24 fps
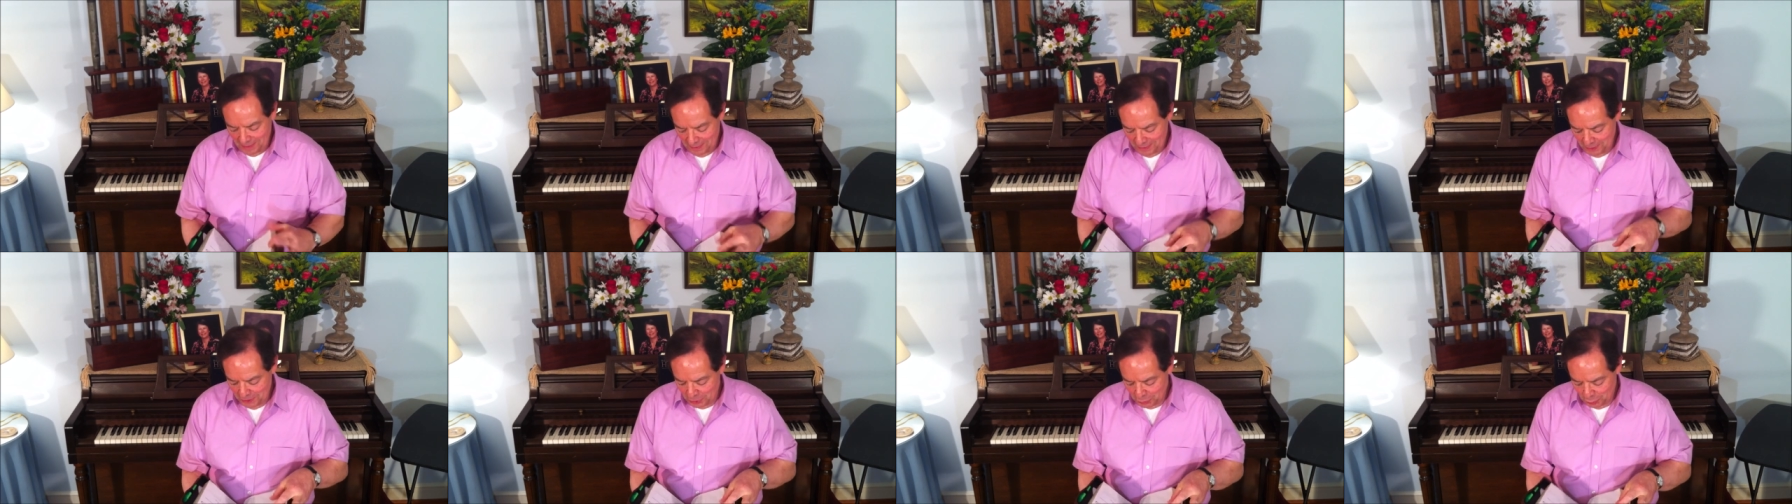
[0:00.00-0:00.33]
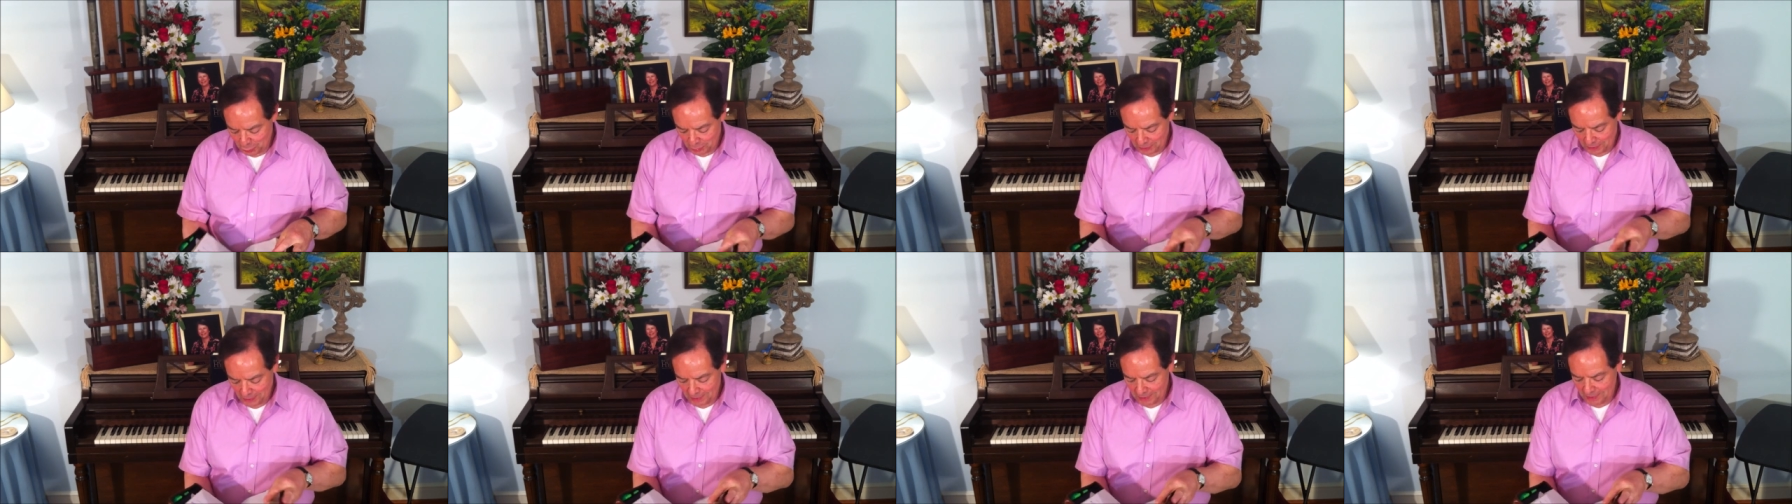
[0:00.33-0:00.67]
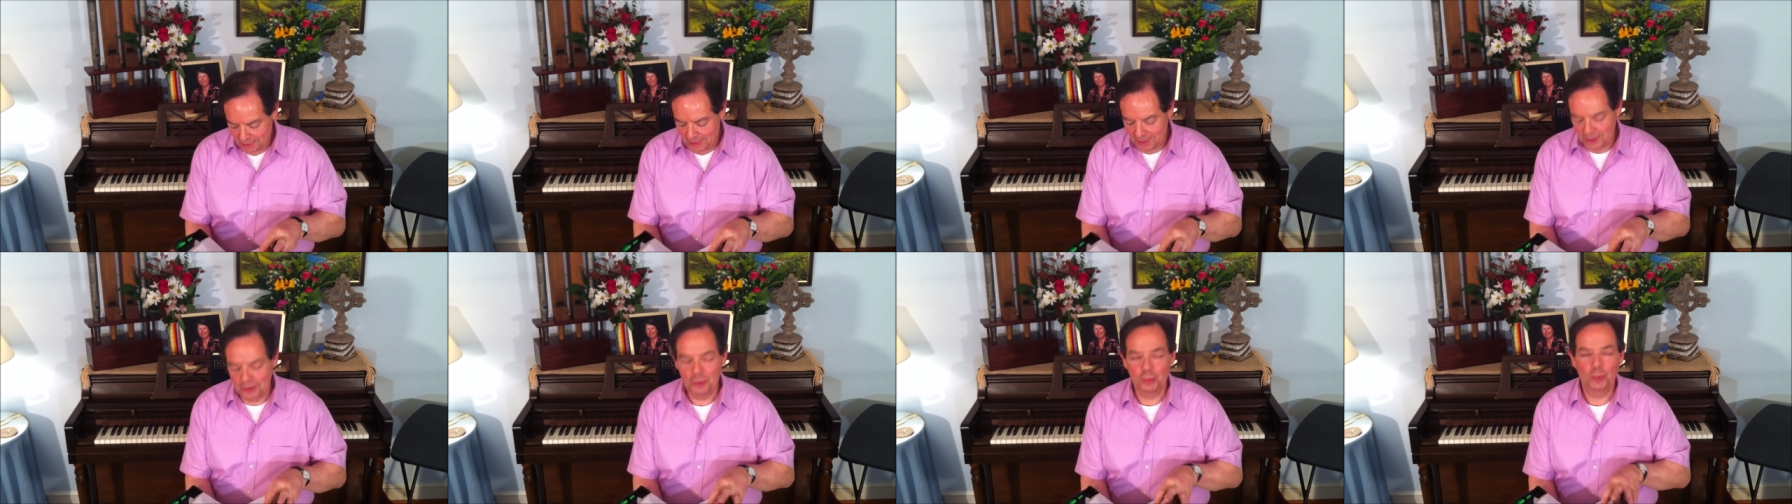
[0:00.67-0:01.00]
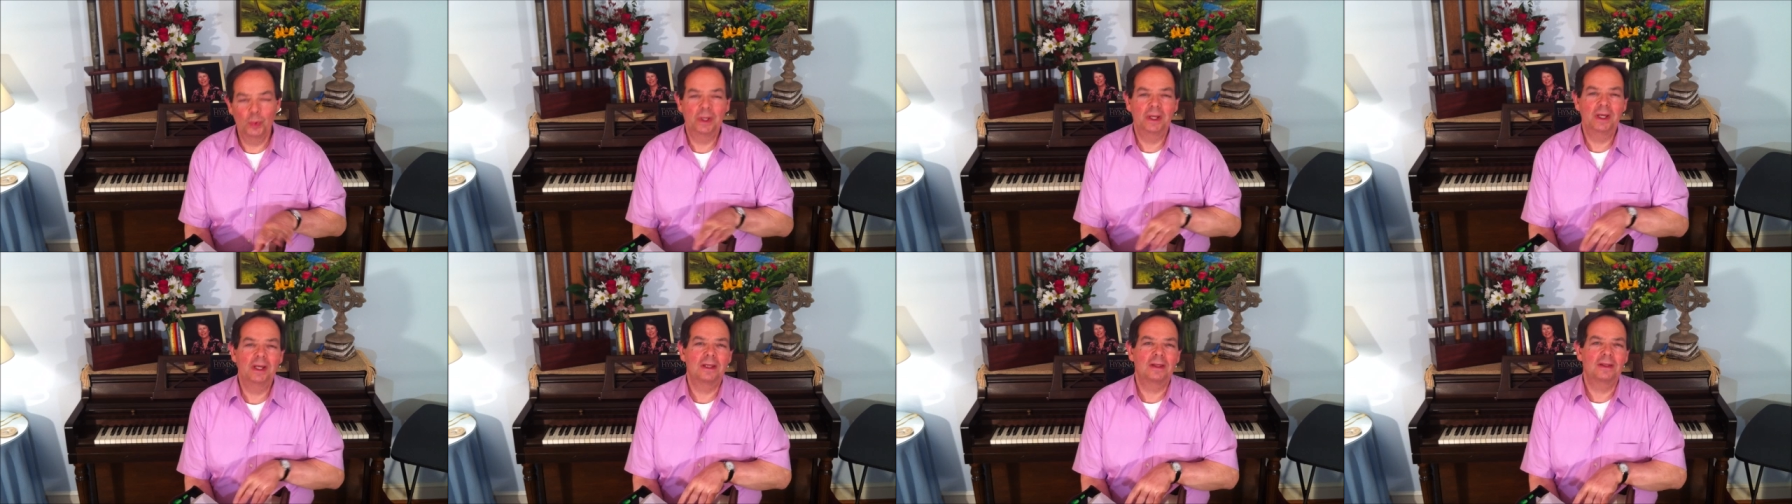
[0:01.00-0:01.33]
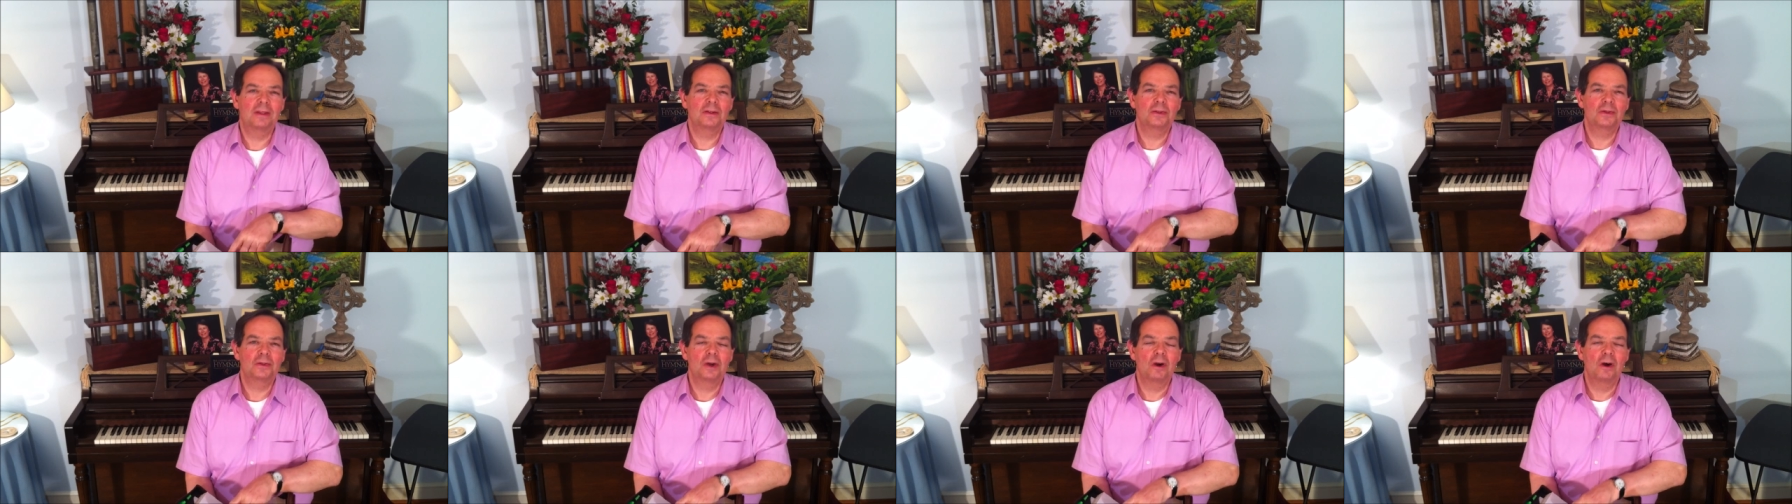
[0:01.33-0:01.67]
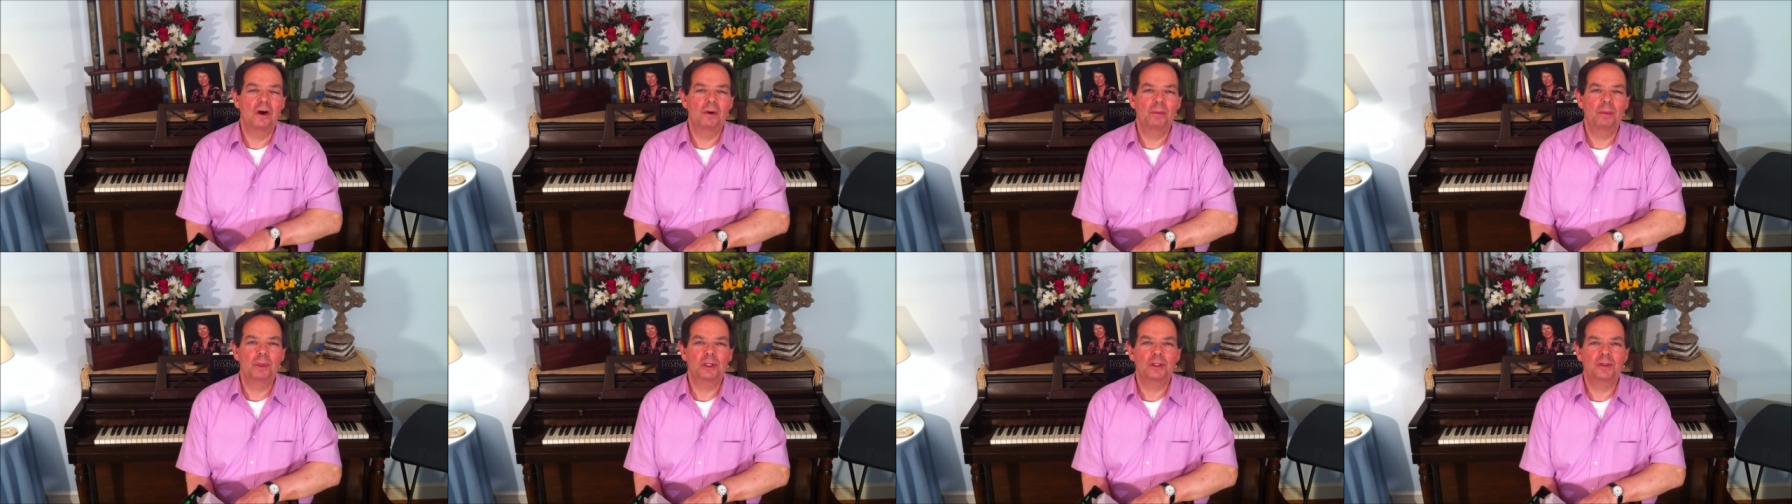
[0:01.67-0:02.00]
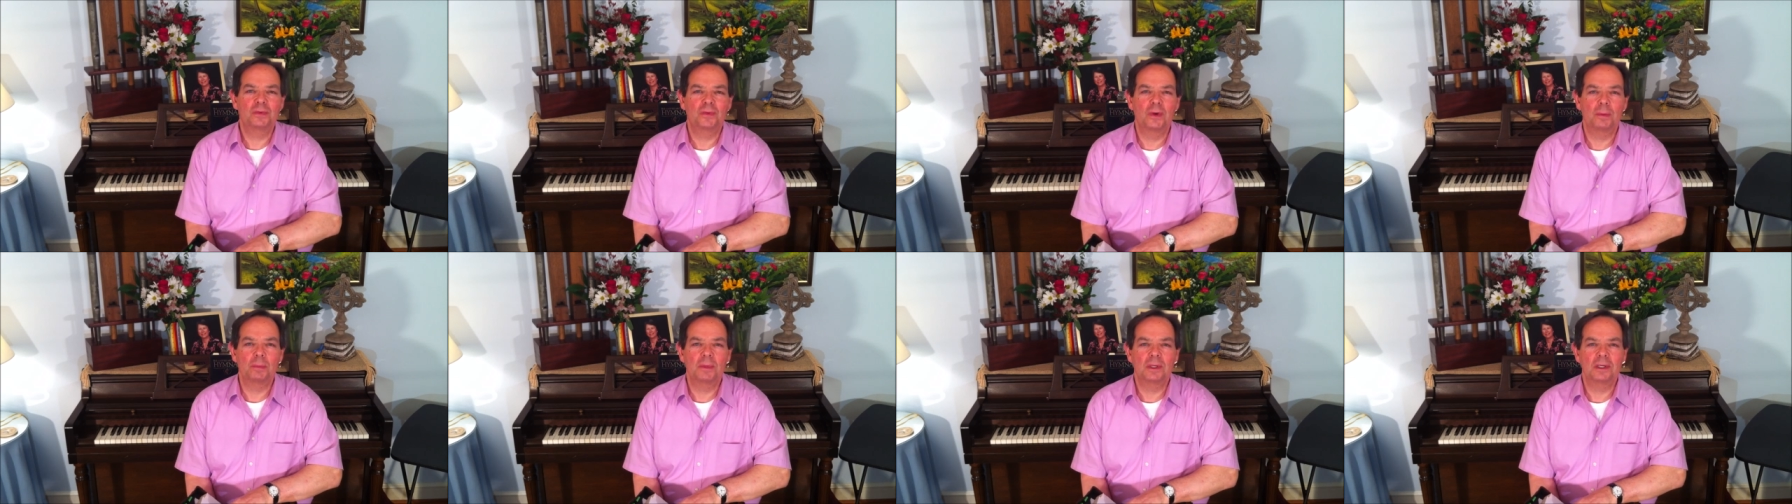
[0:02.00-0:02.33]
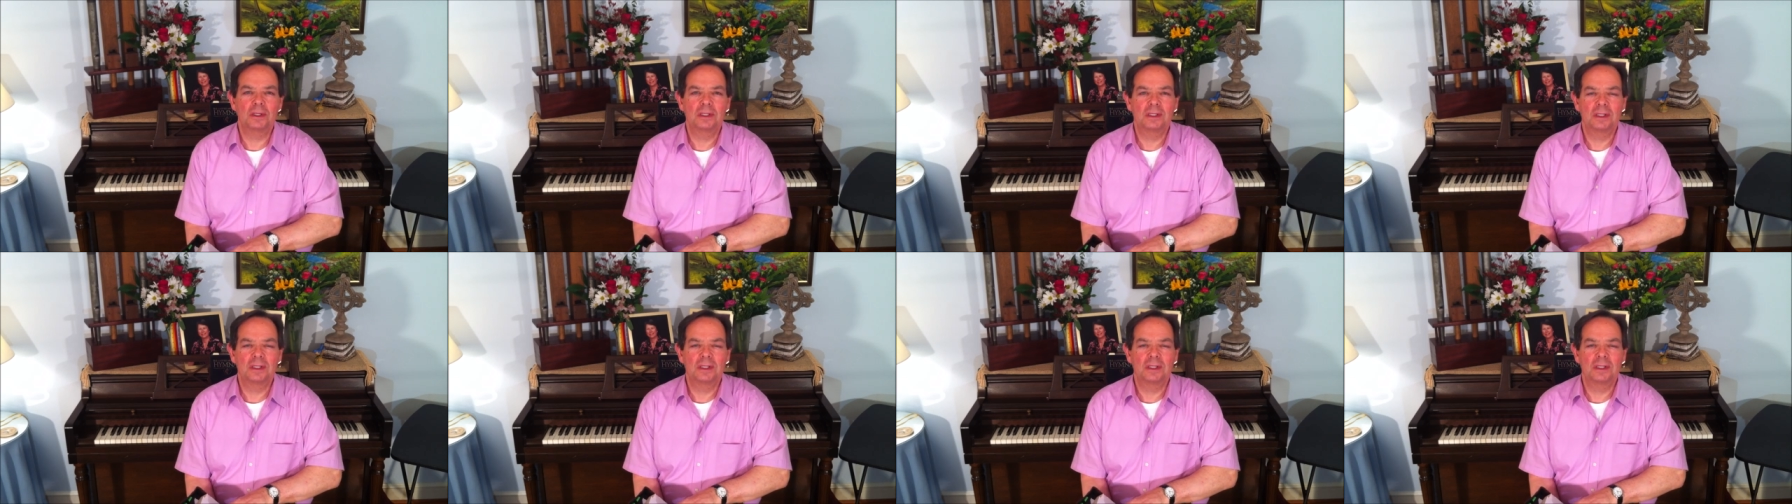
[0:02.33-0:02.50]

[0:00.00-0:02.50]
This week, the psalm is from the